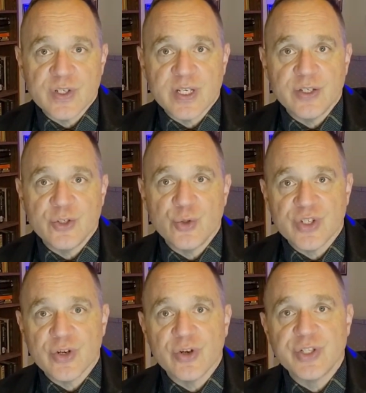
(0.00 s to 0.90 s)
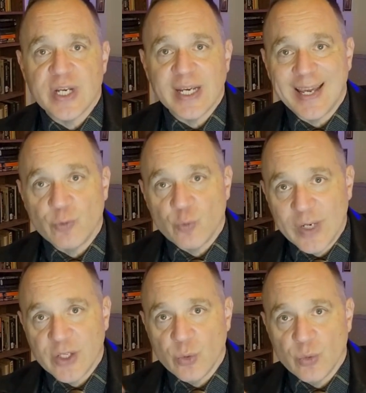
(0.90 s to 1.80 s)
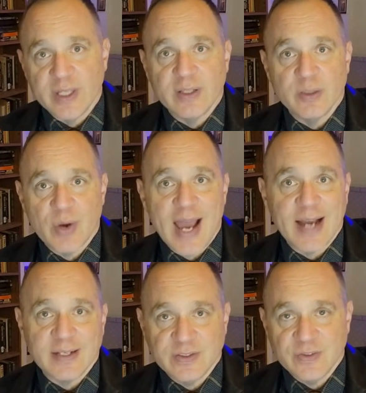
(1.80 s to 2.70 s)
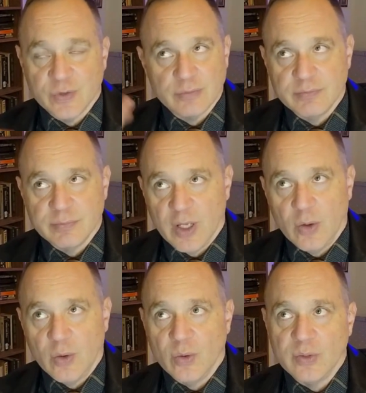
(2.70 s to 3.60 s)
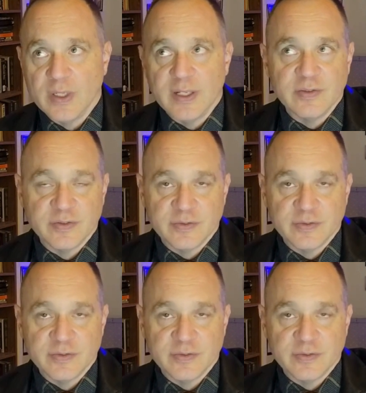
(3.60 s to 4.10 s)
into discouraging and ridiculing the practice for the whole of